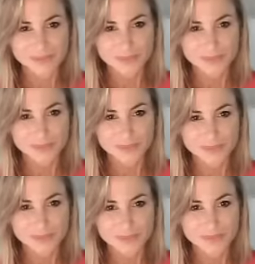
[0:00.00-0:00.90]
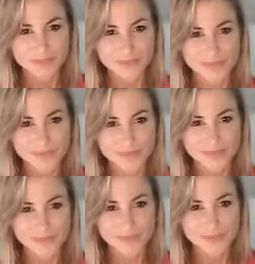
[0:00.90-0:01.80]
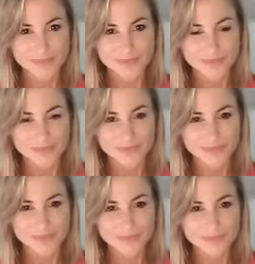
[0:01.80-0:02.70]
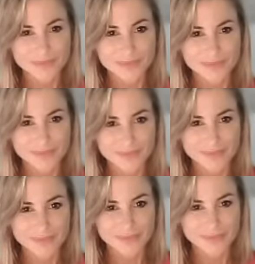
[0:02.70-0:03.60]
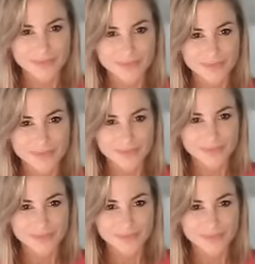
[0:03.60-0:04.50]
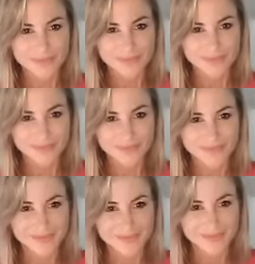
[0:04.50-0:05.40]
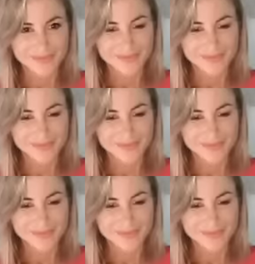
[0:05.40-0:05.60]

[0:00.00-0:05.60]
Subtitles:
This person isn't speaking.